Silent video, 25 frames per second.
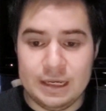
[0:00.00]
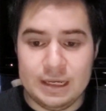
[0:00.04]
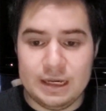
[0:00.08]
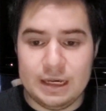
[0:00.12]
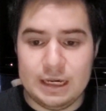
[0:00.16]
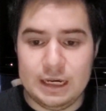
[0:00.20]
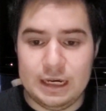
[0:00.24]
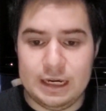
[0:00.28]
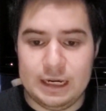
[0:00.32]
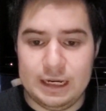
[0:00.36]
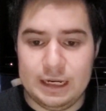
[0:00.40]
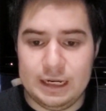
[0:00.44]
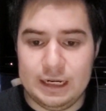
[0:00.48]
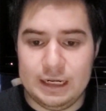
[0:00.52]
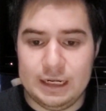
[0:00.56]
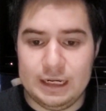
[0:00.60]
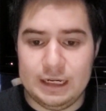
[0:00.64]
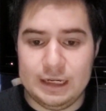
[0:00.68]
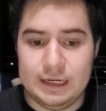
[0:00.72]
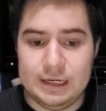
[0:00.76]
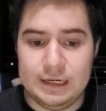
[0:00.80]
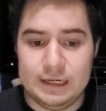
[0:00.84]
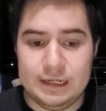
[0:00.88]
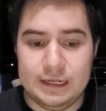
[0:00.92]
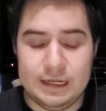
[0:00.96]

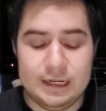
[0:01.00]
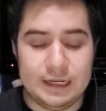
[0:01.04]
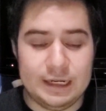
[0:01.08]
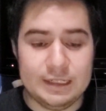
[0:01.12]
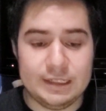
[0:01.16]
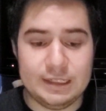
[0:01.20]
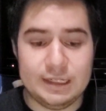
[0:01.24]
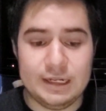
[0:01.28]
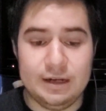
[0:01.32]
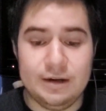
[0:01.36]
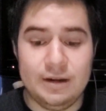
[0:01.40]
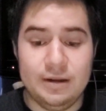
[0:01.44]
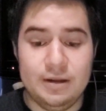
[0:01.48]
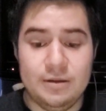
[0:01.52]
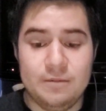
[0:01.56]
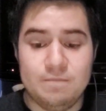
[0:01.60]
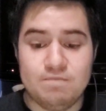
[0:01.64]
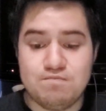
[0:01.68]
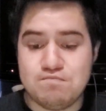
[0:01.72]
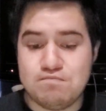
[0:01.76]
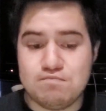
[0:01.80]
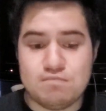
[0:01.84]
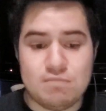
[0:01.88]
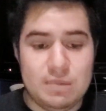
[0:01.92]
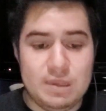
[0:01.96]
And like I said,
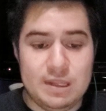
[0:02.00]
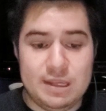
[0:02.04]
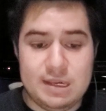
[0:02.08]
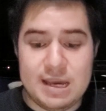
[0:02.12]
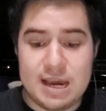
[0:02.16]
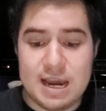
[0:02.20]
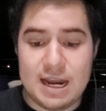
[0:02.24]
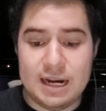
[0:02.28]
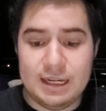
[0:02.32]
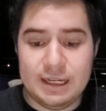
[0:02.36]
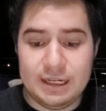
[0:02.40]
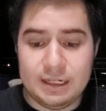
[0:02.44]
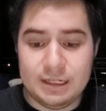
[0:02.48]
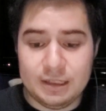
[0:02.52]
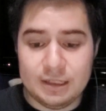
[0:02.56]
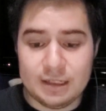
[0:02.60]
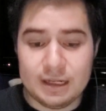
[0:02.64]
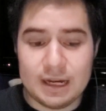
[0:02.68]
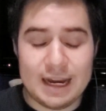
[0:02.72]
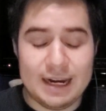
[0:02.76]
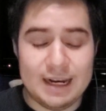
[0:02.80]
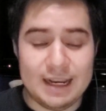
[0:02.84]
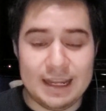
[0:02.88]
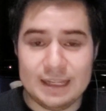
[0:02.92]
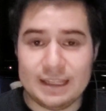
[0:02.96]
yelling,
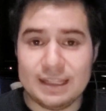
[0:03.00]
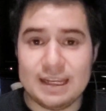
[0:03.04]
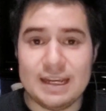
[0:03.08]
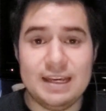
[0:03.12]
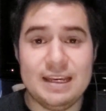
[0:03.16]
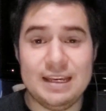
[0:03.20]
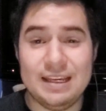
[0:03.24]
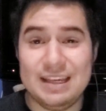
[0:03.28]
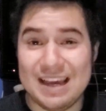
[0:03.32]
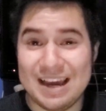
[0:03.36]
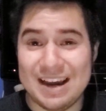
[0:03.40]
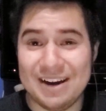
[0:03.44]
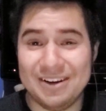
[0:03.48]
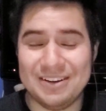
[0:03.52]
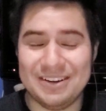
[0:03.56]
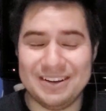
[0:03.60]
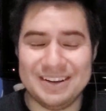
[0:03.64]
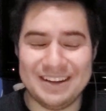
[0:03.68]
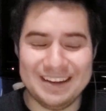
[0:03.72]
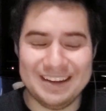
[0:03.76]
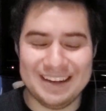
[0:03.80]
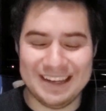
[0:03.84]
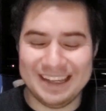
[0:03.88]
I like that he yells.